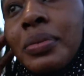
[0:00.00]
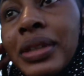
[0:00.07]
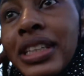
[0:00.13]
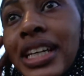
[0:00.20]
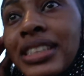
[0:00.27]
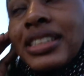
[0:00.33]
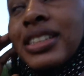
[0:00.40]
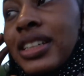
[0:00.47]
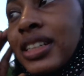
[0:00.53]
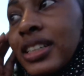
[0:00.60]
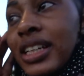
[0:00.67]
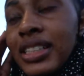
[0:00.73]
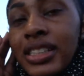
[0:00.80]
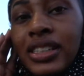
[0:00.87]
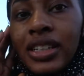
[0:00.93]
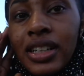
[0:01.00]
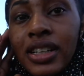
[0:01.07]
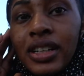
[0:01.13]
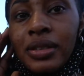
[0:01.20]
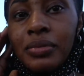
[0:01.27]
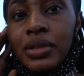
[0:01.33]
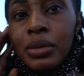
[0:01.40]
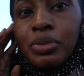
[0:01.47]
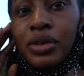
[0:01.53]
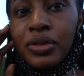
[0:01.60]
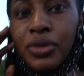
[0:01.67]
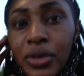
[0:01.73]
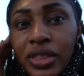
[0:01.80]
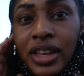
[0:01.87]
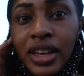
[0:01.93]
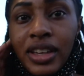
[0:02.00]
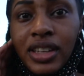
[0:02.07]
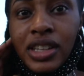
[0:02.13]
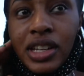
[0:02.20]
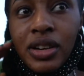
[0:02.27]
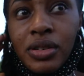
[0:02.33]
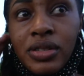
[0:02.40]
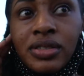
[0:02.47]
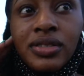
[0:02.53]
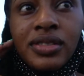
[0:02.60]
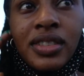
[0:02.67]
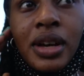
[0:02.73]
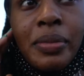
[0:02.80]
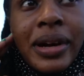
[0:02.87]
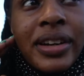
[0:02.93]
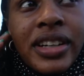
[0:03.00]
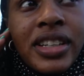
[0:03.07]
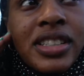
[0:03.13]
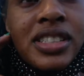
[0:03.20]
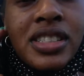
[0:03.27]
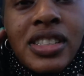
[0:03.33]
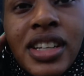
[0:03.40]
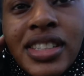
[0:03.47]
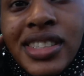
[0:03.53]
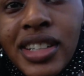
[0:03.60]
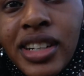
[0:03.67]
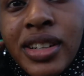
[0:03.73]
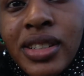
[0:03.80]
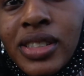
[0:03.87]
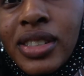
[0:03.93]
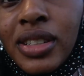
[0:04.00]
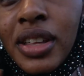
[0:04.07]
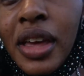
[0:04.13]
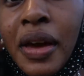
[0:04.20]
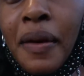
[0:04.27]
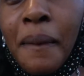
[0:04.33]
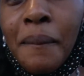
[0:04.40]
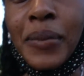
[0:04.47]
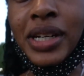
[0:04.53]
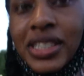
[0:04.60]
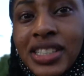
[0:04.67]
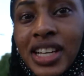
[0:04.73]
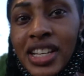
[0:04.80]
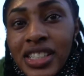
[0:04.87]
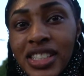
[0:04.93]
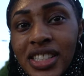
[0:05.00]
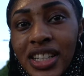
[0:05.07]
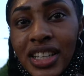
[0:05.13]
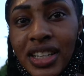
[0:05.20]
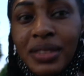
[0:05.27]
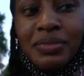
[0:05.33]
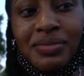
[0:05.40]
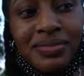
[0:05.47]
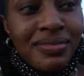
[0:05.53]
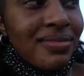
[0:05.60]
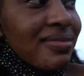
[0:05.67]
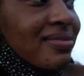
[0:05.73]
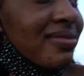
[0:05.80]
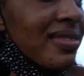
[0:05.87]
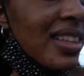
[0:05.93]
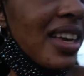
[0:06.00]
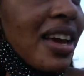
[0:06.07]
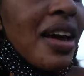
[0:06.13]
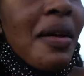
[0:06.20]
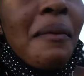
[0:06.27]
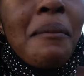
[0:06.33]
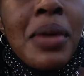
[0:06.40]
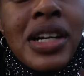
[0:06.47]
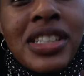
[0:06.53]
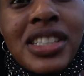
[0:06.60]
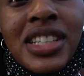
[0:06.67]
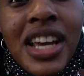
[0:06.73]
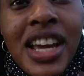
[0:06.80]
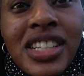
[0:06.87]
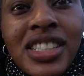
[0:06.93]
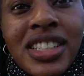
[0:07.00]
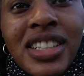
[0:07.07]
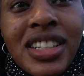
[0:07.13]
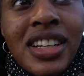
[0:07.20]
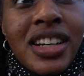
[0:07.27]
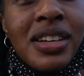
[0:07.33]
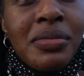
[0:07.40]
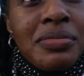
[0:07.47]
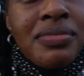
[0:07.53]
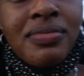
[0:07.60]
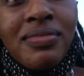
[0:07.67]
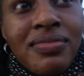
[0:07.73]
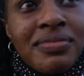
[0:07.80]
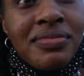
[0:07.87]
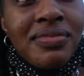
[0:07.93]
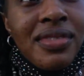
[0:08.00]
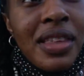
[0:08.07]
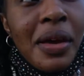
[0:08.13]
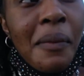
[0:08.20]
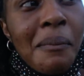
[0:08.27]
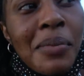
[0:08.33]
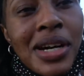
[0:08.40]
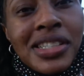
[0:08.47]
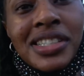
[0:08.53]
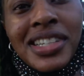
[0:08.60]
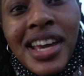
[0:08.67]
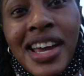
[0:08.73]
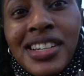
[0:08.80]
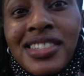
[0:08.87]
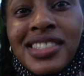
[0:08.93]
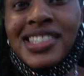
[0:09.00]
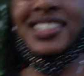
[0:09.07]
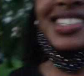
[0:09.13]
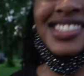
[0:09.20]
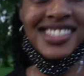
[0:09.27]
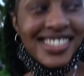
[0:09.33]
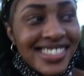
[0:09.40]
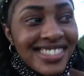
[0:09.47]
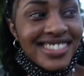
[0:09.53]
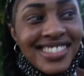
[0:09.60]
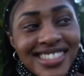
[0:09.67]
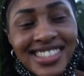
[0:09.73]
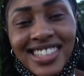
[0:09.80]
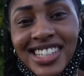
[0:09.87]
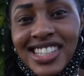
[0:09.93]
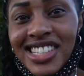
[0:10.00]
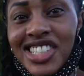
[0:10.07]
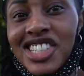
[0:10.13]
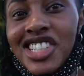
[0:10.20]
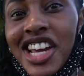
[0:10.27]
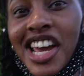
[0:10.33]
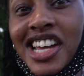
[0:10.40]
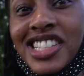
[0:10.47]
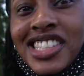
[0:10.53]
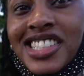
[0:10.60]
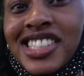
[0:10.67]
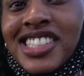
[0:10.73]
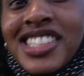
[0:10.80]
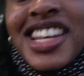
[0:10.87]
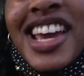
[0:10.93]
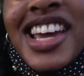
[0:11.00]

But that's the beautiful thing, you know, about us girls. Mustache team. Mustache club. Mustaches. Stashios.